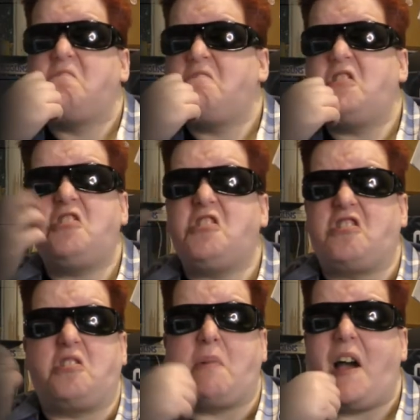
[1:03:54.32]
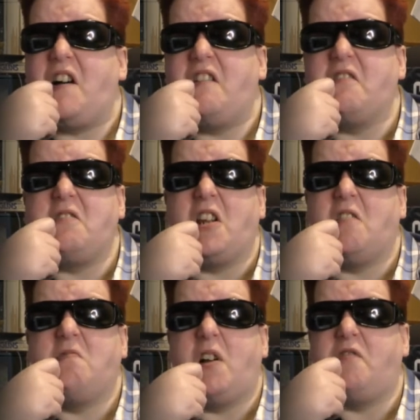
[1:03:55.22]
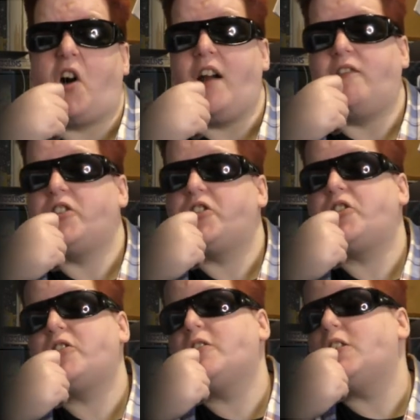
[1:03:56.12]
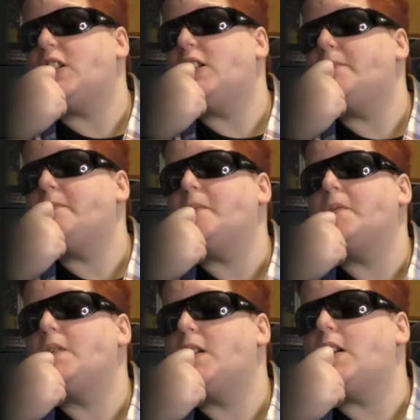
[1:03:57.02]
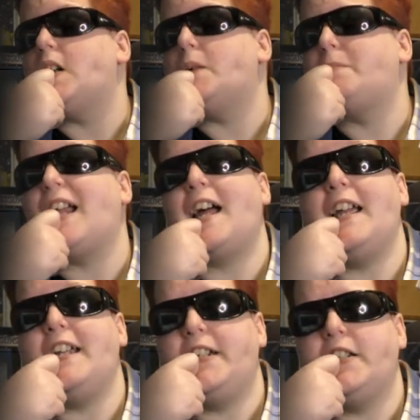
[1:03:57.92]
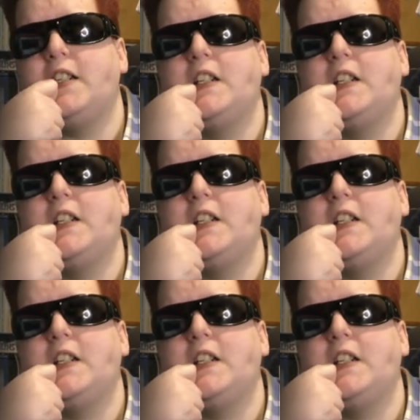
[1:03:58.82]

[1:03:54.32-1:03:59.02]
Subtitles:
it's just about a virus, a plague,